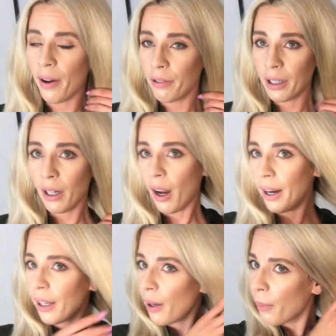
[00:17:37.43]
I really
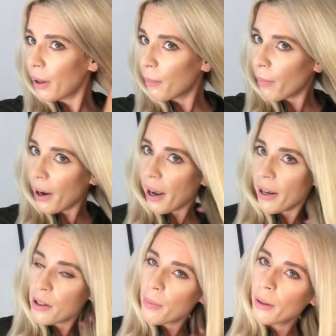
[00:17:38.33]
like it when my
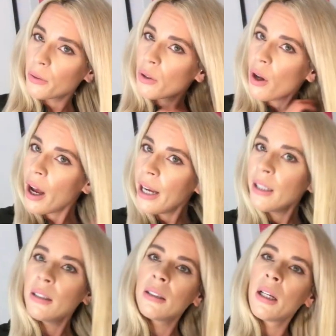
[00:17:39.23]
hair smells
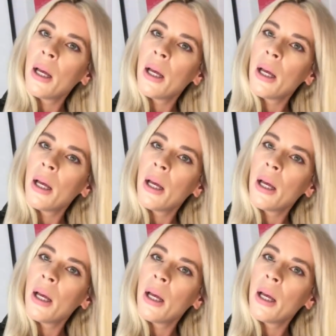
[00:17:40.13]
nice,